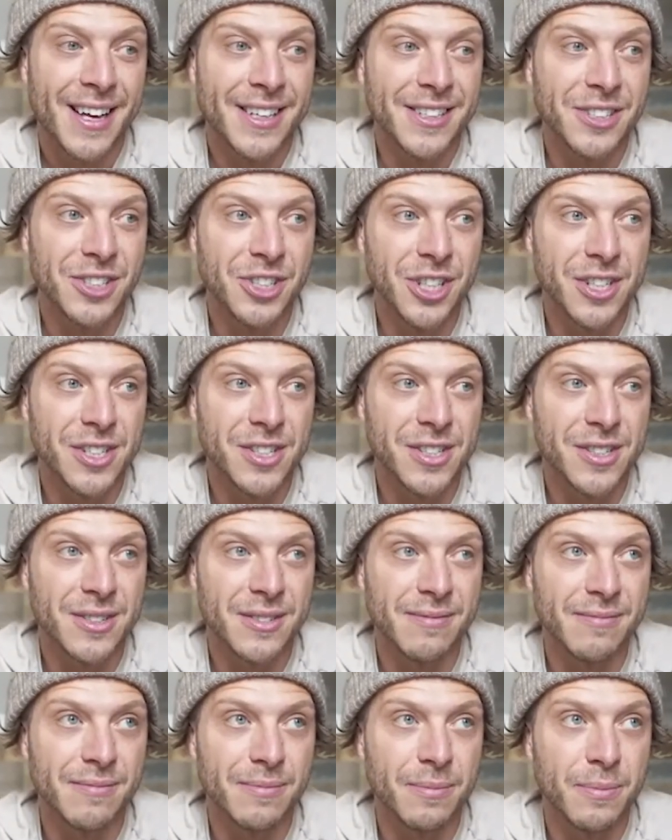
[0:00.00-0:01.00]
just
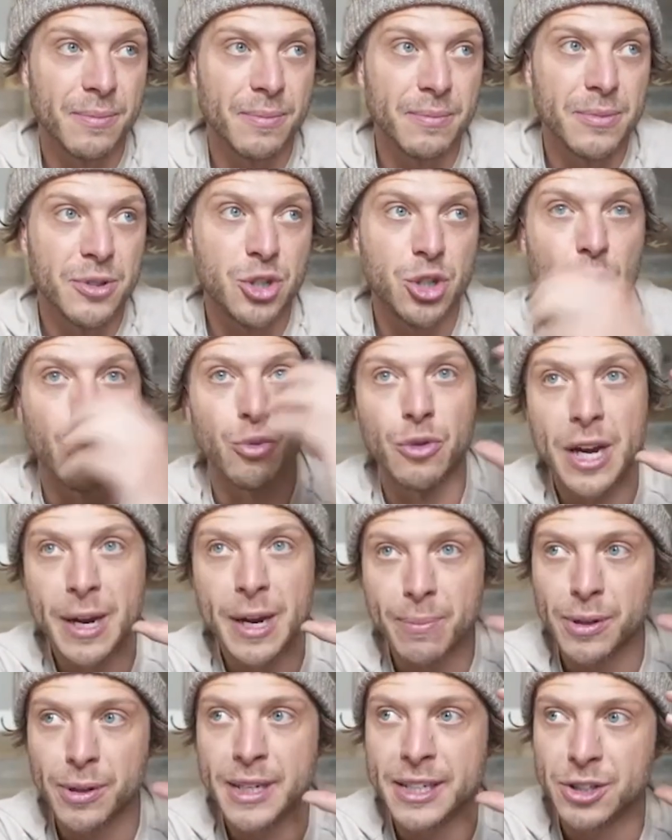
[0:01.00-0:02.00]

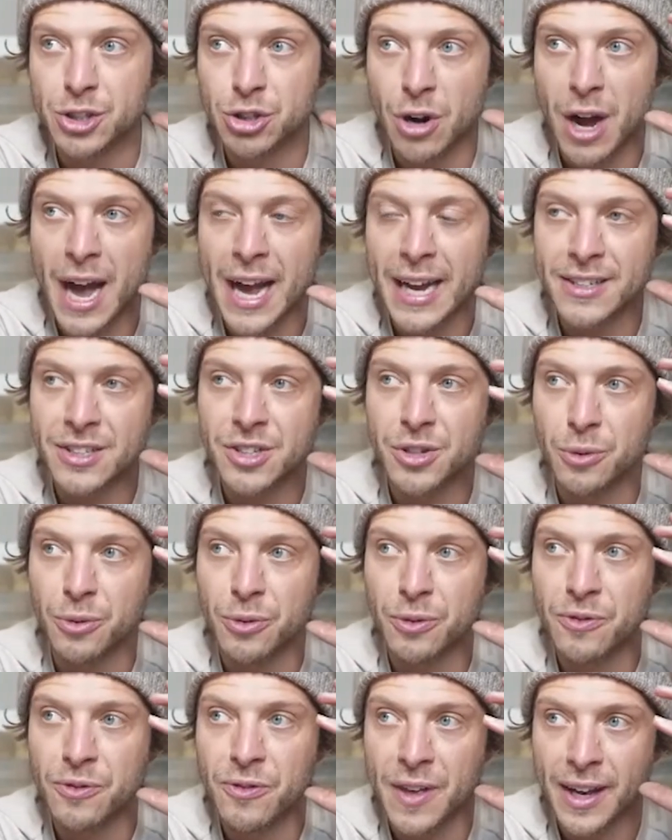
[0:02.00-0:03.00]
cerebrally trying to
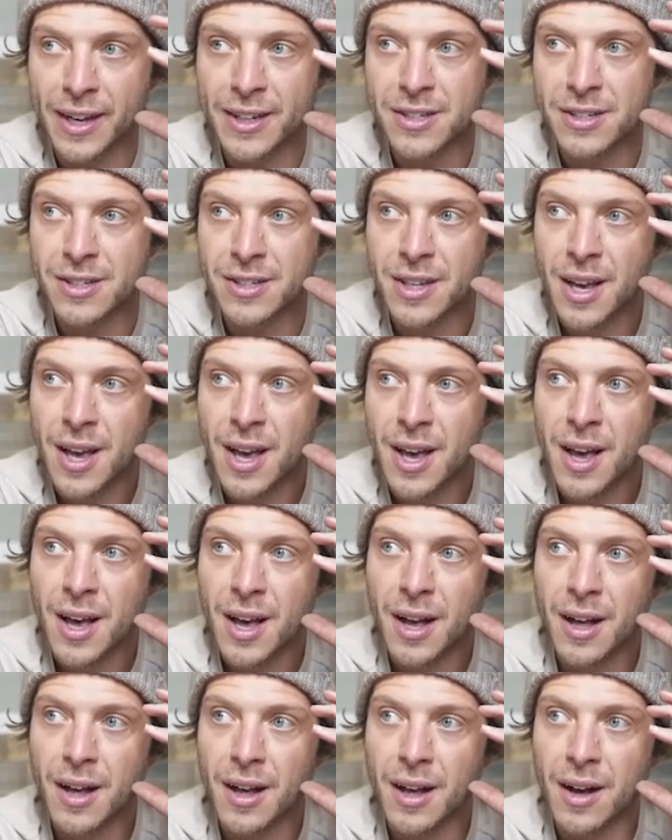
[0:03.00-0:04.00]
fix
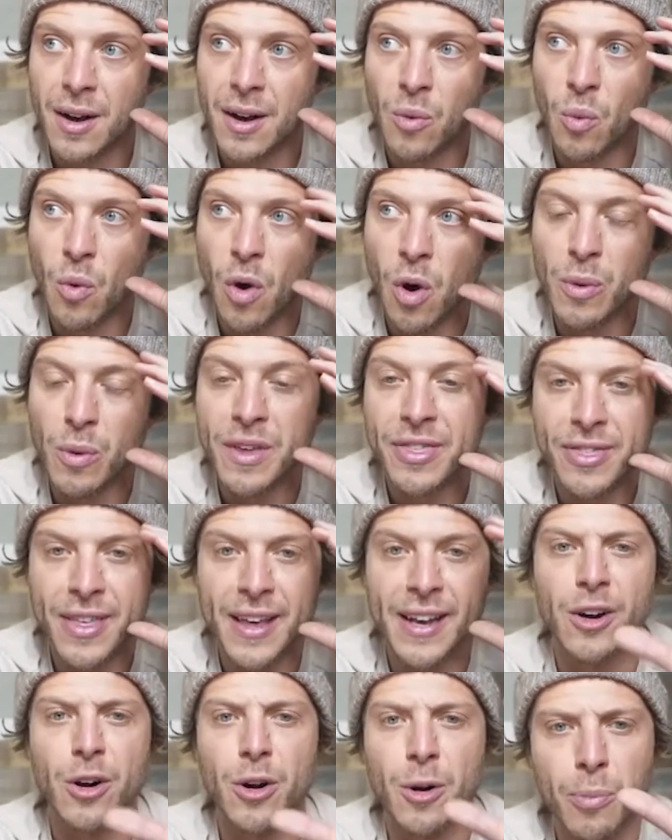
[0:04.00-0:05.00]
what we think
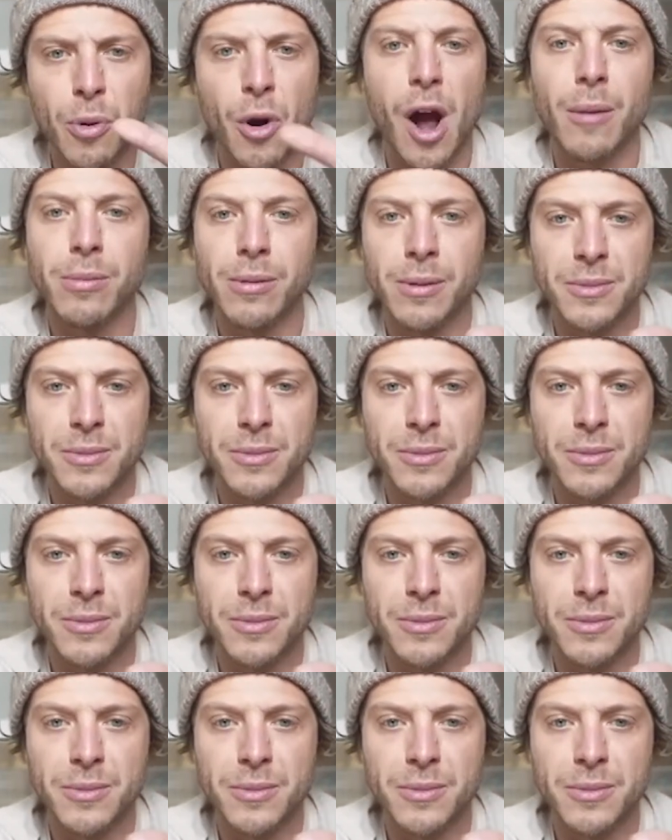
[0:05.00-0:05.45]
are a problem.